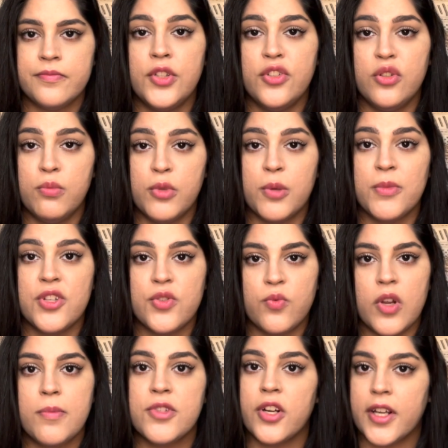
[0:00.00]
no murmurs,
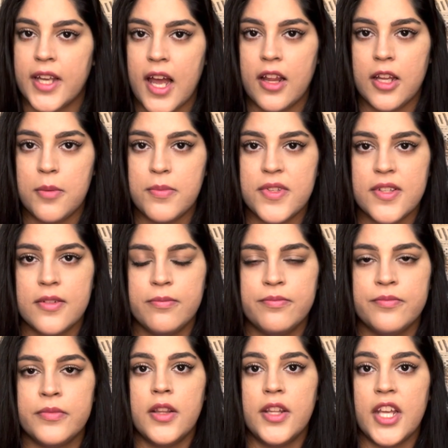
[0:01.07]
rubs, or gallops.
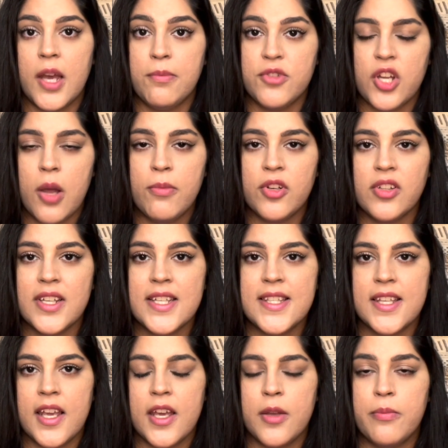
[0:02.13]
The abdominal
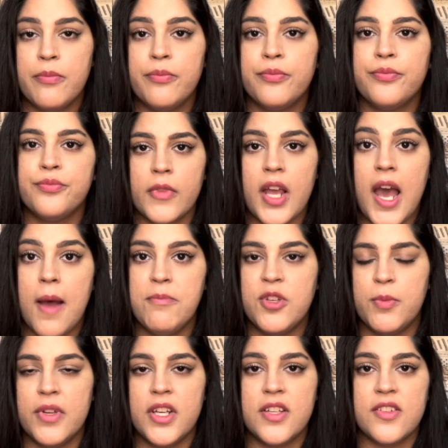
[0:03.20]
exam.
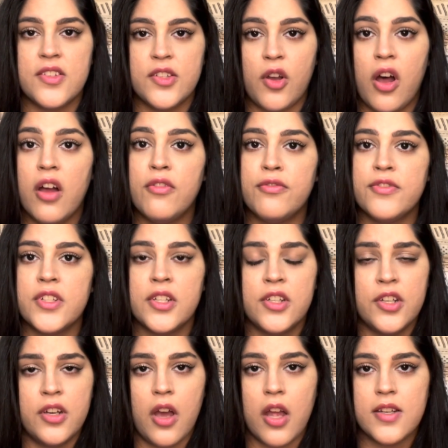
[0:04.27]
Abdomen is soft,
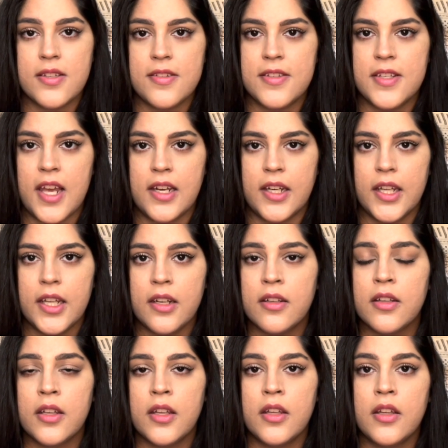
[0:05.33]
non-distended,
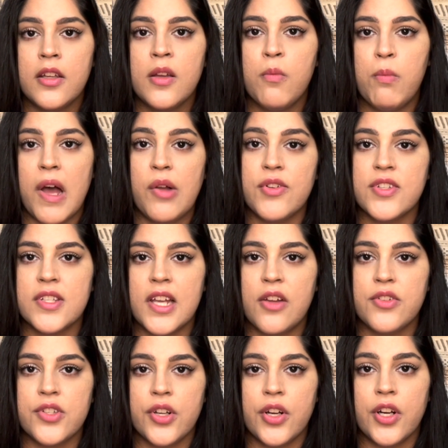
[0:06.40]
bowel
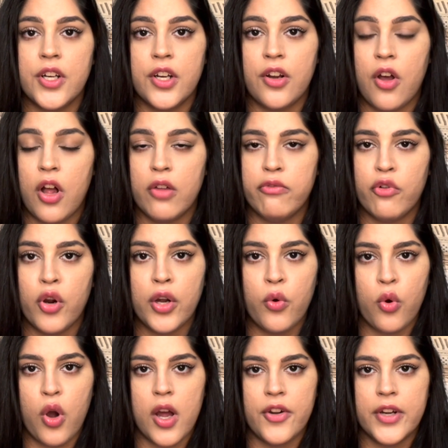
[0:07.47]
sounds heard in all four
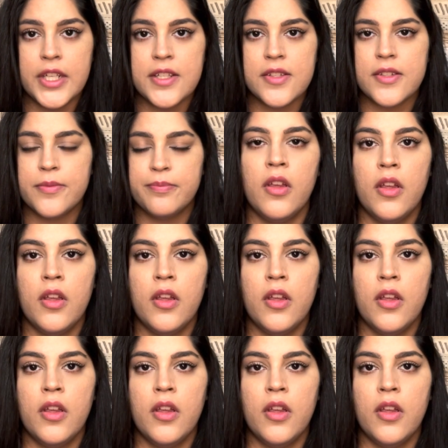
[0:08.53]
quadrants,